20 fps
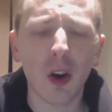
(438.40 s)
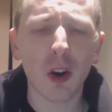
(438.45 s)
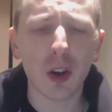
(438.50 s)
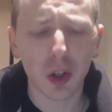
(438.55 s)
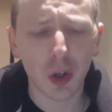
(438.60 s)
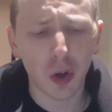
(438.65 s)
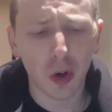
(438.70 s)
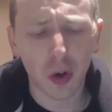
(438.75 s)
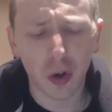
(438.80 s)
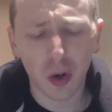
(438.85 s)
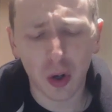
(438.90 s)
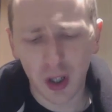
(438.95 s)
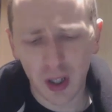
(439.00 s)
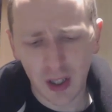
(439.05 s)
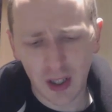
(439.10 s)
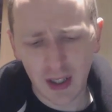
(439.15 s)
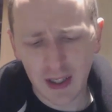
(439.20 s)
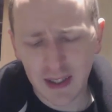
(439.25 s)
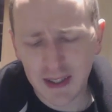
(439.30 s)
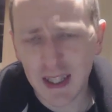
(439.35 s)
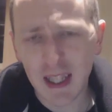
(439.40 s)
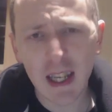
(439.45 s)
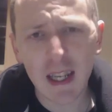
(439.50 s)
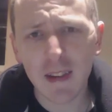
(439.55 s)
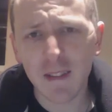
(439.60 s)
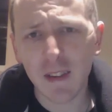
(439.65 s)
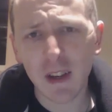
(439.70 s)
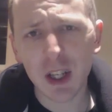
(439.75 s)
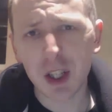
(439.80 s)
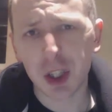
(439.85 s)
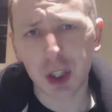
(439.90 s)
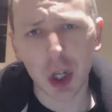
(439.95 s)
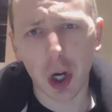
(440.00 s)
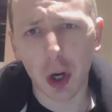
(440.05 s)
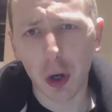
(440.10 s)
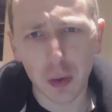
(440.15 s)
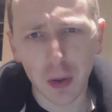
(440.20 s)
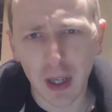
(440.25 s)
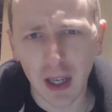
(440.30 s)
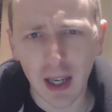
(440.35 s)
not your TV
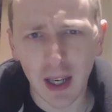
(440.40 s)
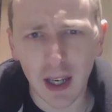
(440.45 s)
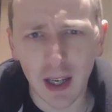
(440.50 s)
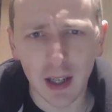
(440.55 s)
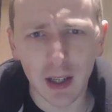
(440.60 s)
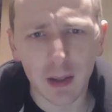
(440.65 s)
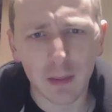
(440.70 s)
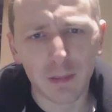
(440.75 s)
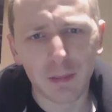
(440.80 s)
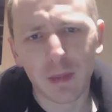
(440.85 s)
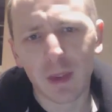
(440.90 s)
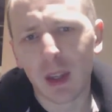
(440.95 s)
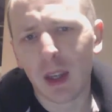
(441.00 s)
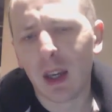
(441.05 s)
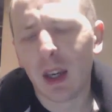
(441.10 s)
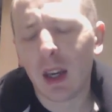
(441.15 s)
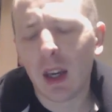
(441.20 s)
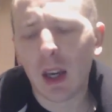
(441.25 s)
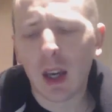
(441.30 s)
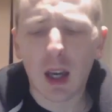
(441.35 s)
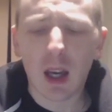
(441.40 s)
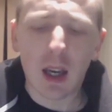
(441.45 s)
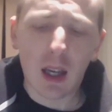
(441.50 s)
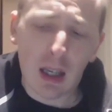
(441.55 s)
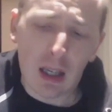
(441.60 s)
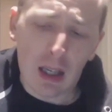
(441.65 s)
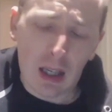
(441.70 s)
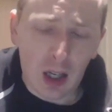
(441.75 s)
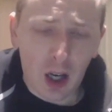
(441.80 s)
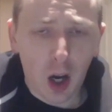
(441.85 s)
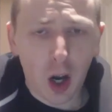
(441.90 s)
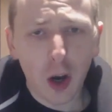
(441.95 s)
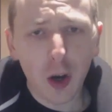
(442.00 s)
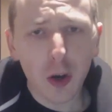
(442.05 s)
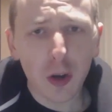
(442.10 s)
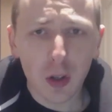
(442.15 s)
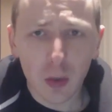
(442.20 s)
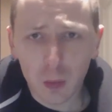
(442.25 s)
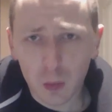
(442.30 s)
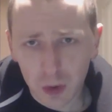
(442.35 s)
show gear.
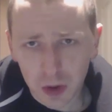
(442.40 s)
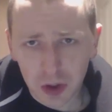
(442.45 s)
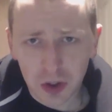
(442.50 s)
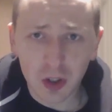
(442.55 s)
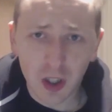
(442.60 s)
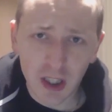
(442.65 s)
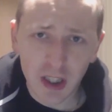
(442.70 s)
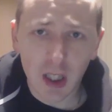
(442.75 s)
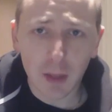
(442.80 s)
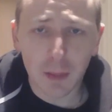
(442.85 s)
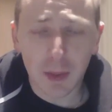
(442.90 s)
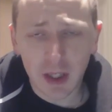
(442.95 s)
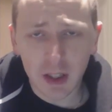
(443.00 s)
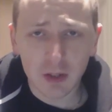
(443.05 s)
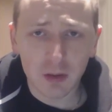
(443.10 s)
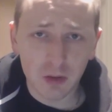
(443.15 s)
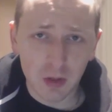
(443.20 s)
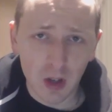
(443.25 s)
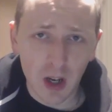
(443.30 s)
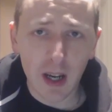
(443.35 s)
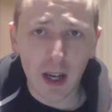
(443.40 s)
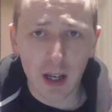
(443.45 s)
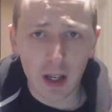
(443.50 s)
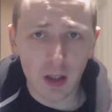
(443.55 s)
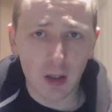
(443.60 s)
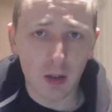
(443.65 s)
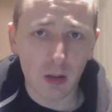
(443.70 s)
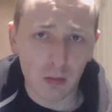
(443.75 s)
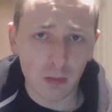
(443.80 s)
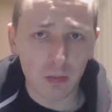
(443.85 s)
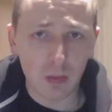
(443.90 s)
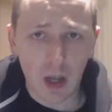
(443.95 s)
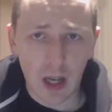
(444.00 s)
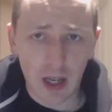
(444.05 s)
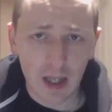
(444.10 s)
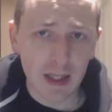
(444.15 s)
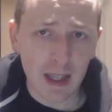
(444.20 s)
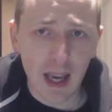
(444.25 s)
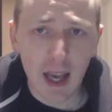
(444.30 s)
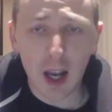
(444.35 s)
Hogan was dressed up in his red
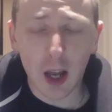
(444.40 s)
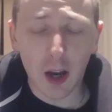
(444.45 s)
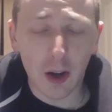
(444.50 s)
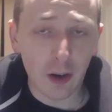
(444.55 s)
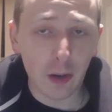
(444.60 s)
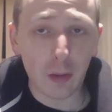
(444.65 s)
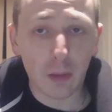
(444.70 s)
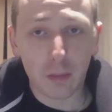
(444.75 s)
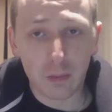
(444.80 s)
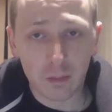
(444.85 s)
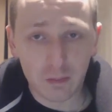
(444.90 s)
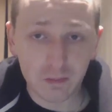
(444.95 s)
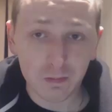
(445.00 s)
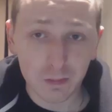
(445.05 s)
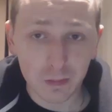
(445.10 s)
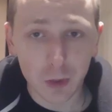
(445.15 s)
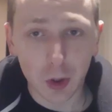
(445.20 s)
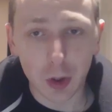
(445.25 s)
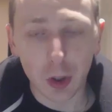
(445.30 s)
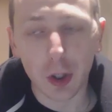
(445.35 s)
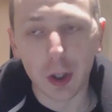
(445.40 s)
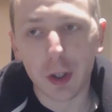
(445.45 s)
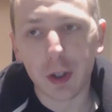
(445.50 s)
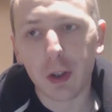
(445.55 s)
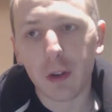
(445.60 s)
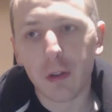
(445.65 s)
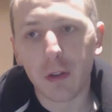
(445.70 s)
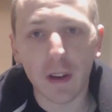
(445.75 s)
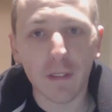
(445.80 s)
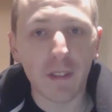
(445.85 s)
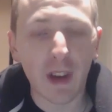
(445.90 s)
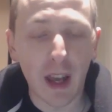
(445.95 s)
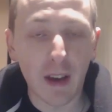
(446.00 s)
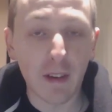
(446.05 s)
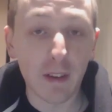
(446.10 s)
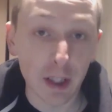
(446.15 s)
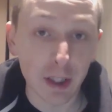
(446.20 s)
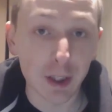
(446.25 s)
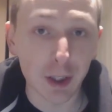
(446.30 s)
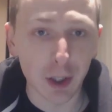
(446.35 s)
and yellow, good. Ric
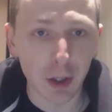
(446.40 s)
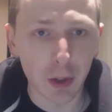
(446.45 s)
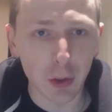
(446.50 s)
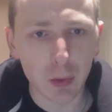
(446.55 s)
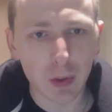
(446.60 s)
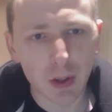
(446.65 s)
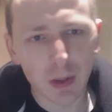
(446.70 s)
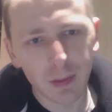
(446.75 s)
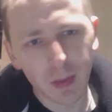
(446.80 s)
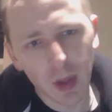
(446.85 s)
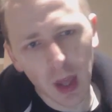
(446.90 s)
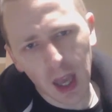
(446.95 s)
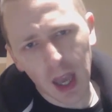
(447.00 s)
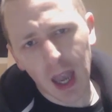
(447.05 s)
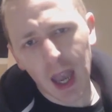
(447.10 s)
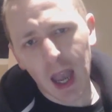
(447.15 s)
Flair in a suit.